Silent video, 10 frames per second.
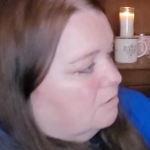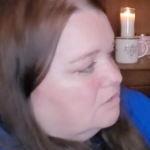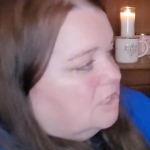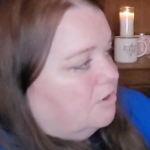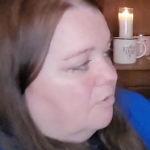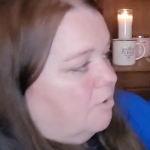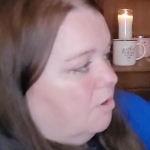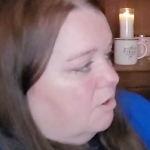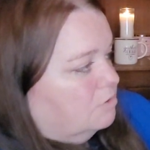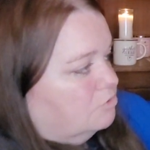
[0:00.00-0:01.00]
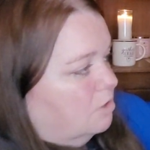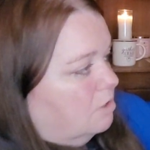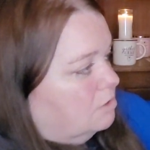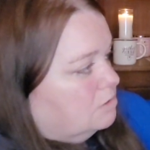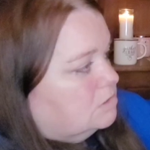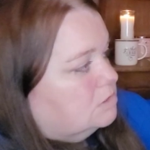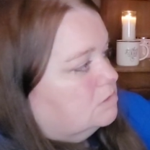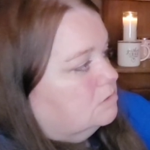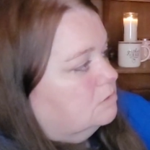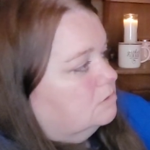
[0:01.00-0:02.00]
tarot card
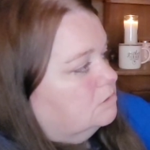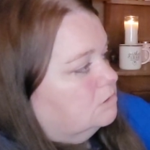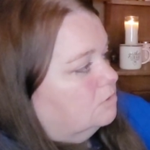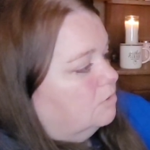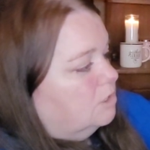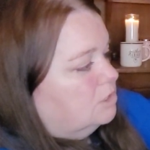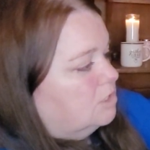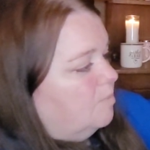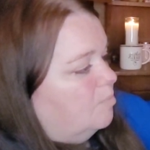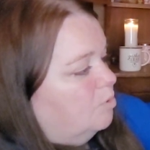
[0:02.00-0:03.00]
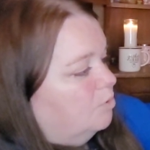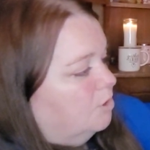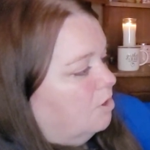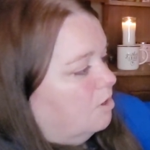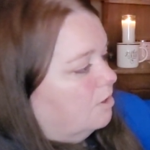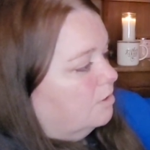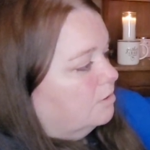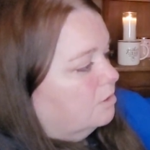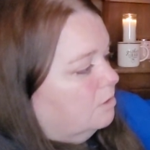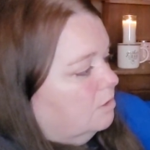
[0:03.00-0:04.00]
draws. So anytime I pulled a card
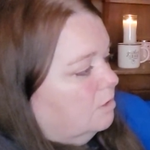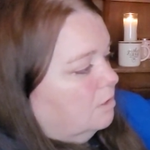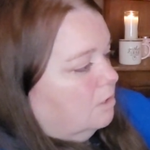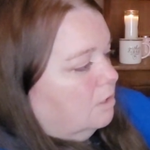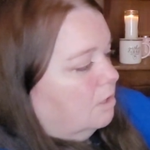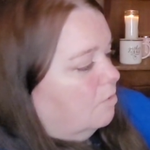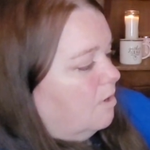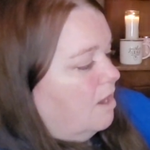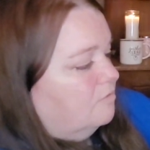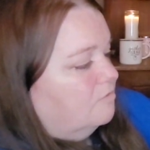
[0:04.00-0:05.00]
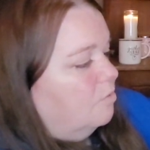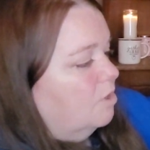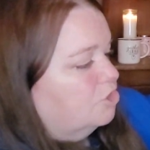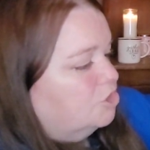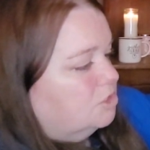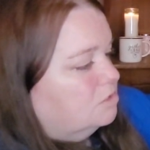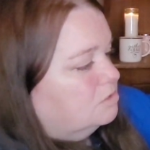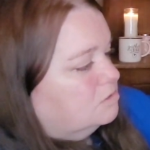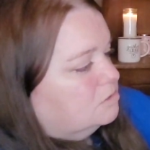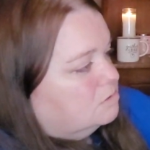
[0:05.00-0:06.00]
or asked a
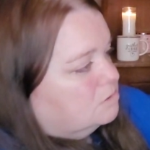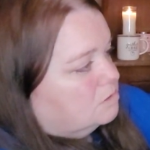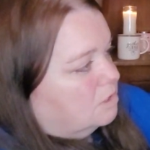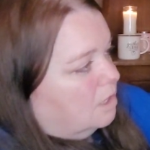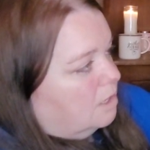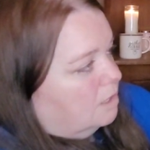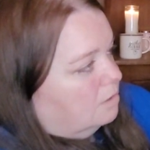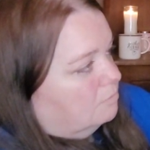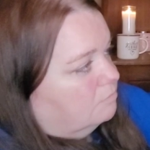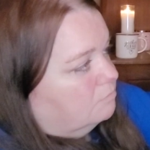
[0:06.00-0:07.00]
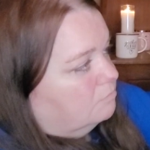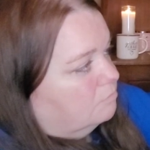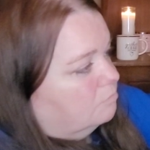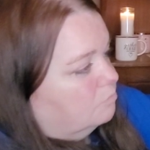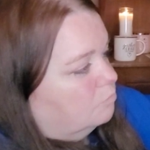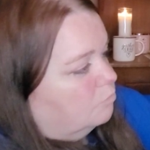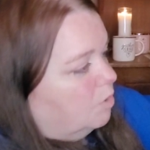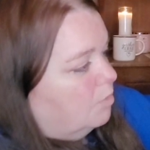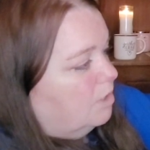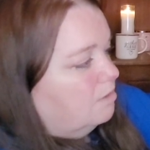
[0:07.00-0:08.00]
question, I
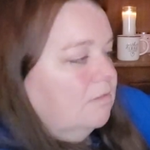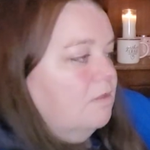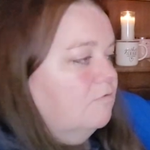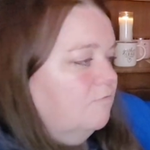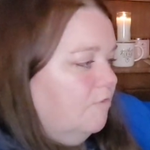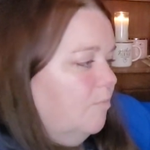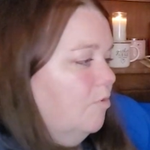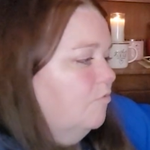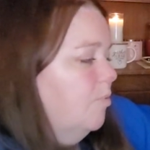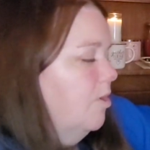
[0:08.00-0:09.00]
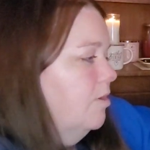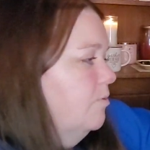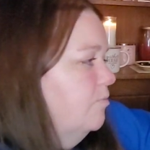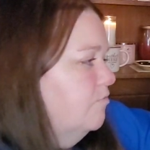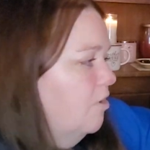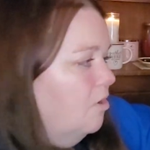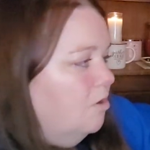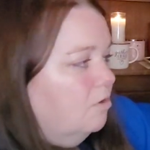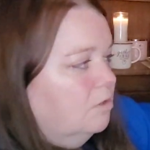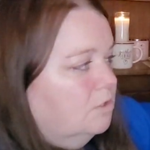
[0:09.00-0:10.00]
wrote it in this for the most part. It was
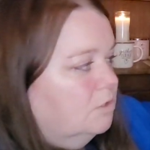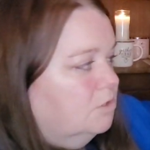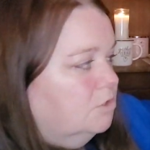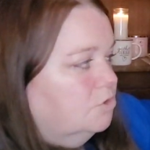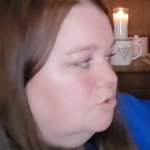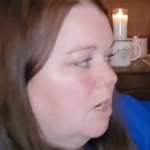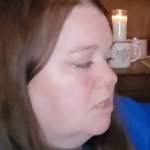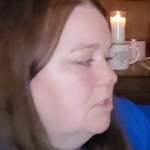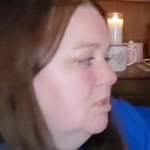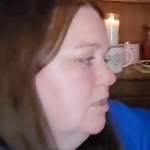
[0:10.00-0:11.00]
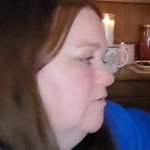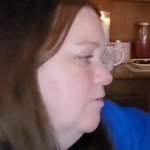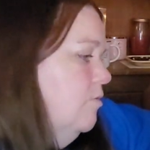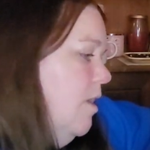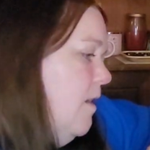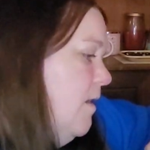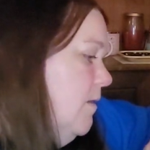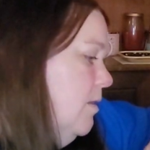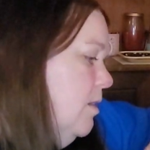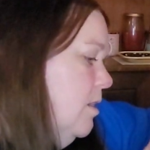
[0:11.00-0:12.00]
all tracked in this little
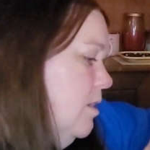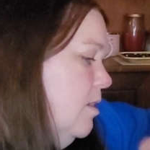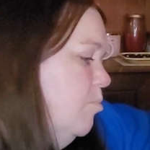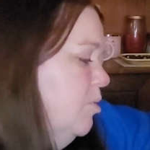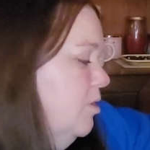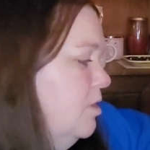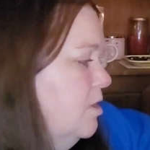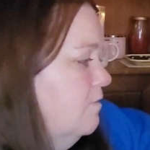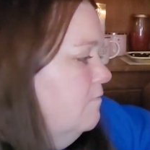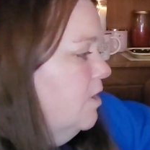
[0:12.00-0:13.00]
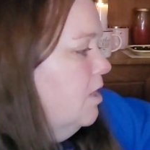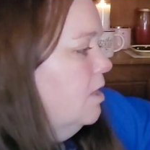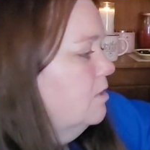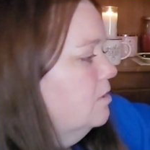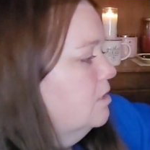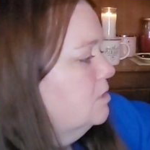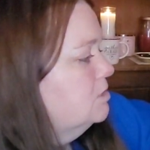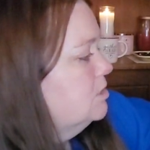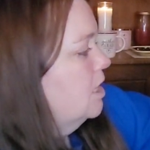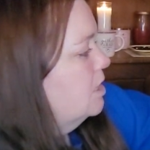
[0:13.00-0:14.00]
guy. I believe I got
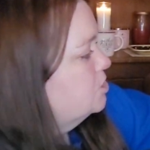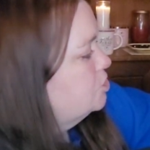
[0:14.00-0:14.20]
this at